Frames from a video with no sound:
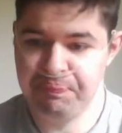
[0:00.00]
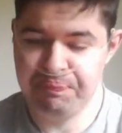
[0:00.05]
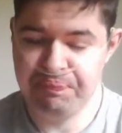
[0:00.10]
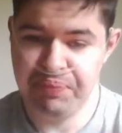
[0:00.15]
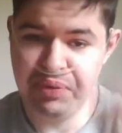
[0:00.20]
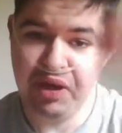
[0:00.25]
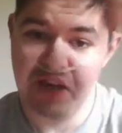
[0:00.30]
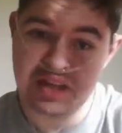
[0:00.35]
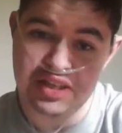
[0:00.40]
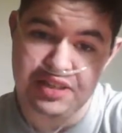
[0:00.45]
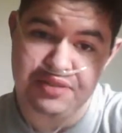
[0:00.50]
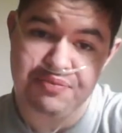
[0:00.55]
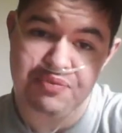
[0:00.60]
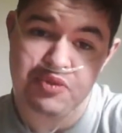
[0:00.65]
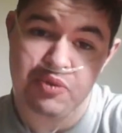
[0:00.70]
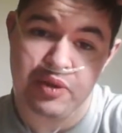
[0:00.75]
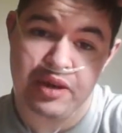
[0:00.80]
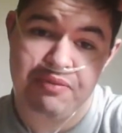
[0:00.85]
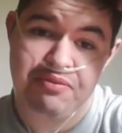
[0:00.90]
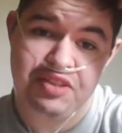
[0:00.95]
But
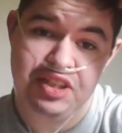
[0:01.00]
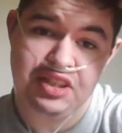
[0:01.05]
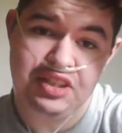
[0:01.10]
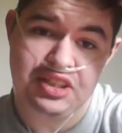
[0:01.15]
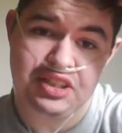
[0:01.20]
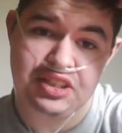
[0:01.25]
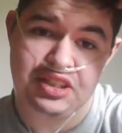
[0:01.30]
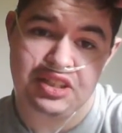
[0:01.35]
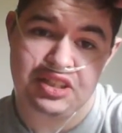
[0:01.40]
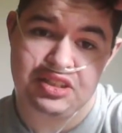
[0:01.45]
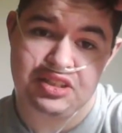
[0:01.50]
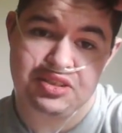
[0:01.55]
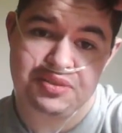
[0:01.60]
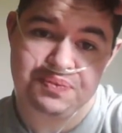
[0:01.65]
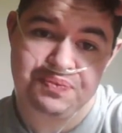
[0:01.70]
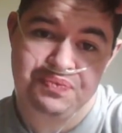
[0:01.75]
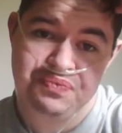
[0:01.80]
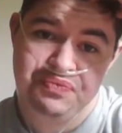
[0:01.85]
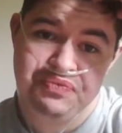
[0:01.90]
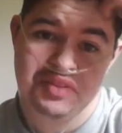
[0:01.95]
what I'm thinking is,
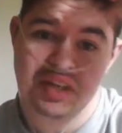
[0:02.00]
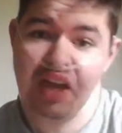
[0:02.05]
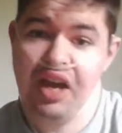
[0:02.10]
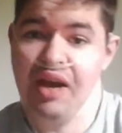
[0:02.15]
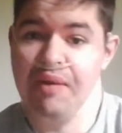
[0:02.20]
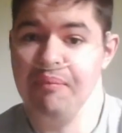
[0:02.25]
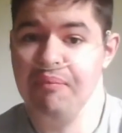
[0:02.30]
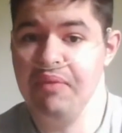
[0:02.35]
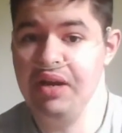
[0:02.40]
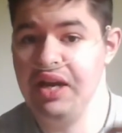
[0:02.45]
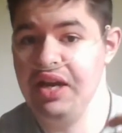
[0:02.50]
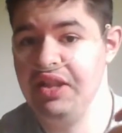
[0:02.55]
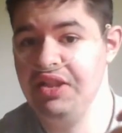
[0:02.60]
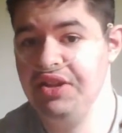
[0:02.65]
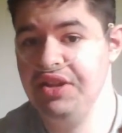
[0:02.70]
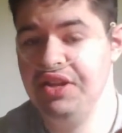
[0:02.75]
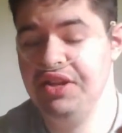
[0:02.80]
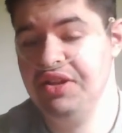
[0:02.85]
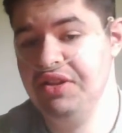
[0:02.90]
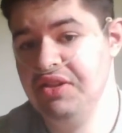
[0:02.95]
and
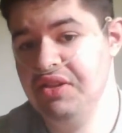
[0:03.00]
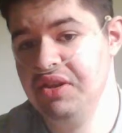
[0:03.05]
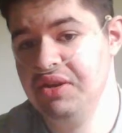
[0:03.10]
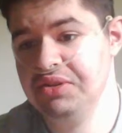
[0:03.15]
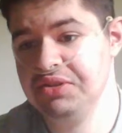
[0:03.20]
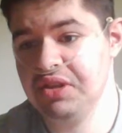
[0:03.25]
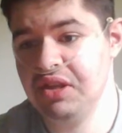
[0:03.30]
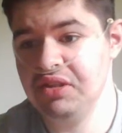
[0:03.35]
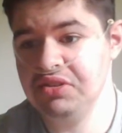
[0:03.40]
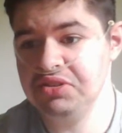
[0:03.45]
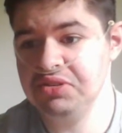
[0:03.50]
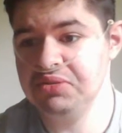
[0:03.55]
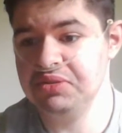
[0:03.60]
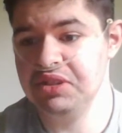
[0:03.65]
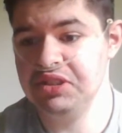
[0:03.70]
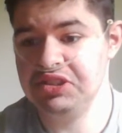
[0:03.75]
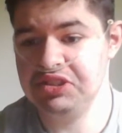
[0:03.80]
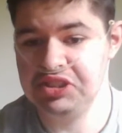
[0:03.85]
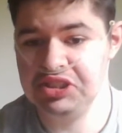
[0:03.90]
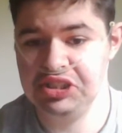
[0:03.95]
then there's also a
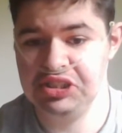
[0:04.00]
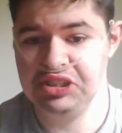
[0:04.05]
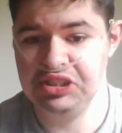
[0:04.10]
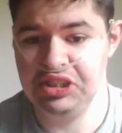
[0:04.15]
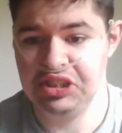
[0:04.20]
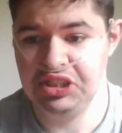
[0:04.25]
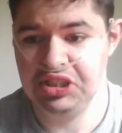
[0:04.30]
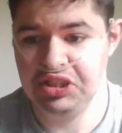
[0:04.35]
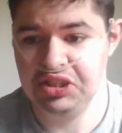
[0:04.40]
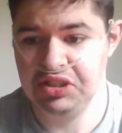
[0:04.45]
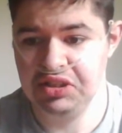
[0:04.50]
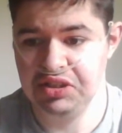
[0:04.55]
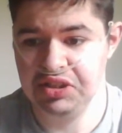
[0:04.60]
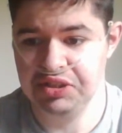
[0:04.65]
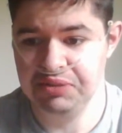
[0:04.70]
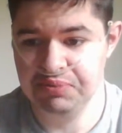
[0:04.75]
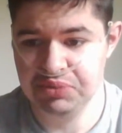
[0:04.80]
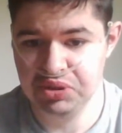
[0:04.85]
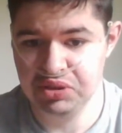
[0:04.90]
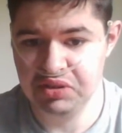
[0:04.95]
scene in
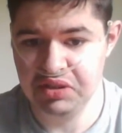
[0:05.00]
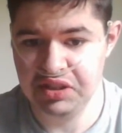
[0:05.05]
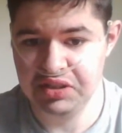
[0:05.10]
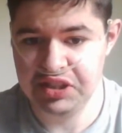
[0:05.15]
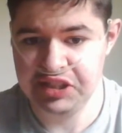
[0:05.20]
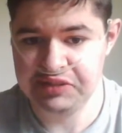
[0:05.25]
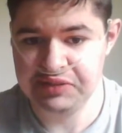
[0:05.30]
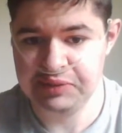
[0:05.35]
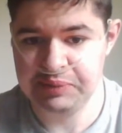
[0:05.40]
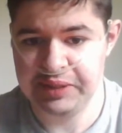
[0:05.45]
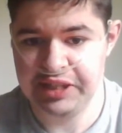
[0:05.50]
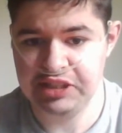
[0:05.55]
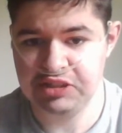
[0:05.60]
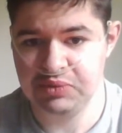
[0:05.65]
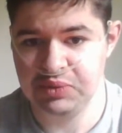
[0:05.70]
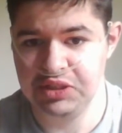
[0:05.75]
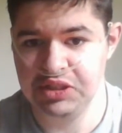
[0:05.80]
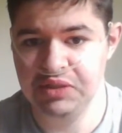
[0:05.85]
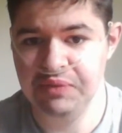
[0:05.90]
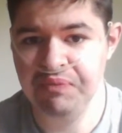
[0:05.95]
Days of Future Past
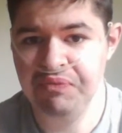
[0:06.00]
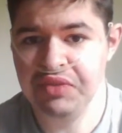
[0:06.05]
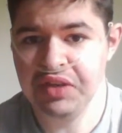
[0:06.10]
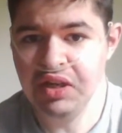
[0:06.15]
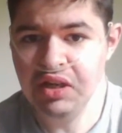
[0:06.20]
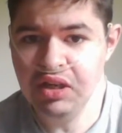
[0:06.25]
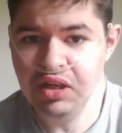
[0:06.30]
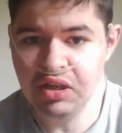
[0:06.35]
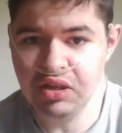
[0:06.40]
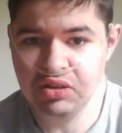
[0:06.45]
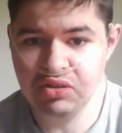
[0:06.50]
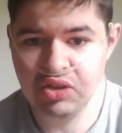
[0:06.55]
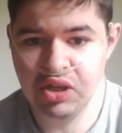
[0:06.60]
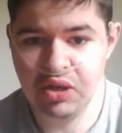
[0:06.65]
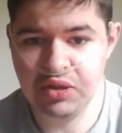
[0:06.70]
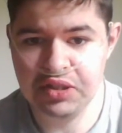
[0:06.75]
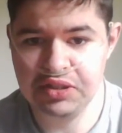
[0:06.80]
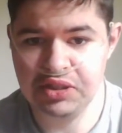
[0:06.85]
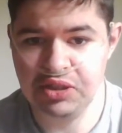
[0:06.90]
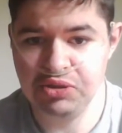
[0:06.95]
where
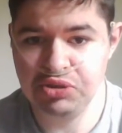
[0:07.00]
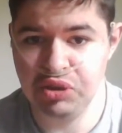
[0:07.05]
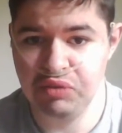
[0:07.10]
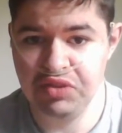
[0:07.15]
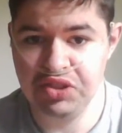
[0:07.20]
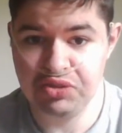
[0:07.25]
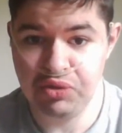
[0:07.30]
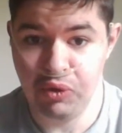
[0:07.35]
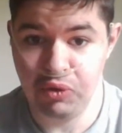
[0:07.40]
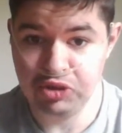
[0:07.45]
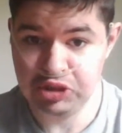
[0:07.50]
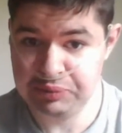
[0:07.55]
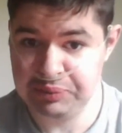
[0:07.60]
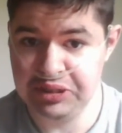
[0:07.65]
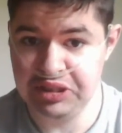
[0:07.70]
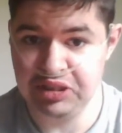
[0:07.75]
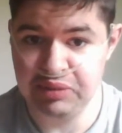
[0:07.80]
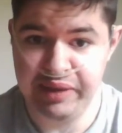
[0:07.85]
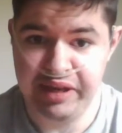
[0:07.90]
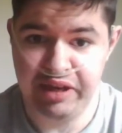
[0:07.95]
Logan goes over this whole
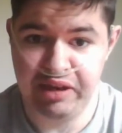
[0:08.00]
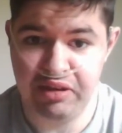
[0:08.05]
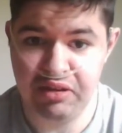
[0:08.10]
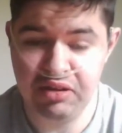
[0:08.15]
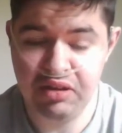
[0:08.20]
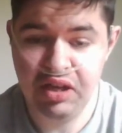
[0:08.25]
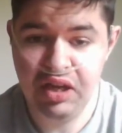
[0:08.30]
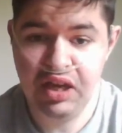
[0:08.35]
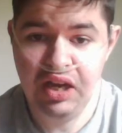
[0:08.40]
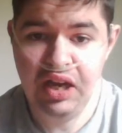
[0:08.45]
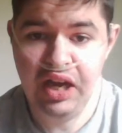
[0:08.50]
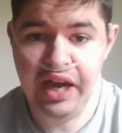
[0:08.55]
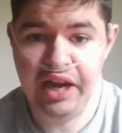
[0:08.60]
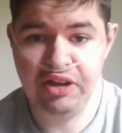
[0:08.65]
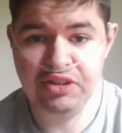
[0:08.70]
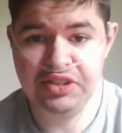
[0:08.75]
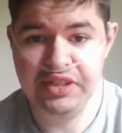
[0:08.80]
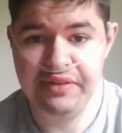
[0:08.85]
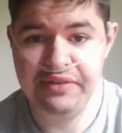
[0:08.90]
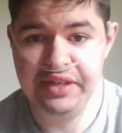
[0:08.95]
spiel about
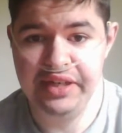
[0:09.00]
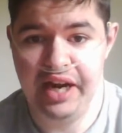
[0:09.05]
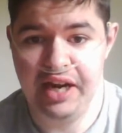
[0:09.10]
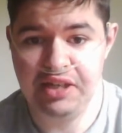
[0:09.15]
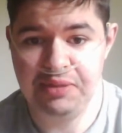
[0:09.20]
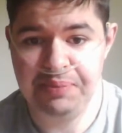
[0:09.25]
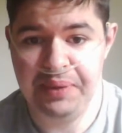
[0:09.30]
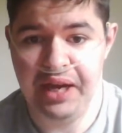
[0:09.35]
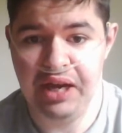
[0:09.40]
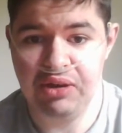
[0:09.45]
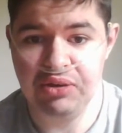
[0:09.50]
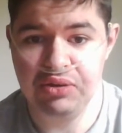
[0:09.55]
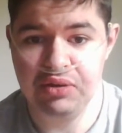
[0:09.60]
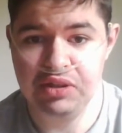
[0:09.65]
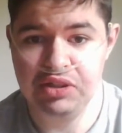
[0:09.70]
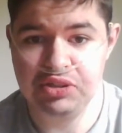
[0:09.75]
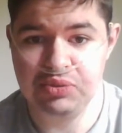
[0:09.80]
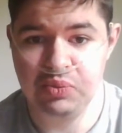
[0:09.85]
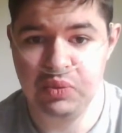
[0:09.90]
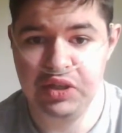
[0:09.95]
how Xavier got his
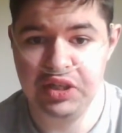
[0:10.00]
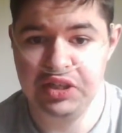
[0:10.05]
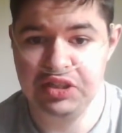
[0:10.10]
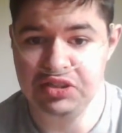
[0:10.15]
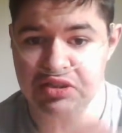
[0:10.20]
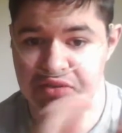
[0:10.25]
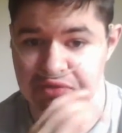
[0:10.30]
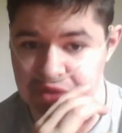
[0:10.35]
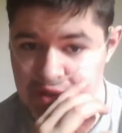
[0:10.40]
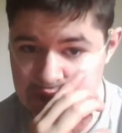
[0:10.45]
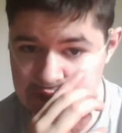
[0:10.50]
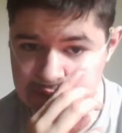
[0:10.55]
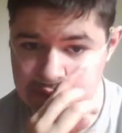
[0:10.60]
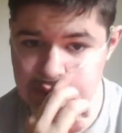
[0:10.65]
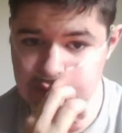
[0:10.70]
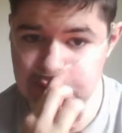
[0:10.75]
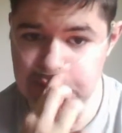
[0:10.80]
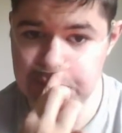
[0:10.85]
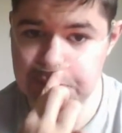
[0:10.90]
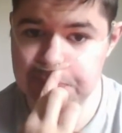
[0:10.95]
powers, whereas in the first
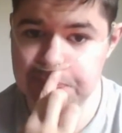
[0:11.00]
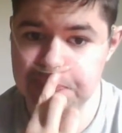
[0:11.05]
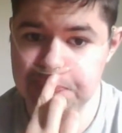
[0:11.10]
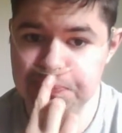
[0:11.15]
movie,